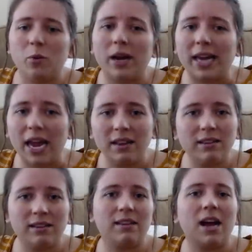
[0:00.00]
what
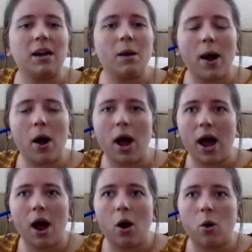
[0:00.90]
Kaylin said about
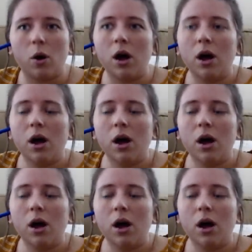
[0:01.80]
how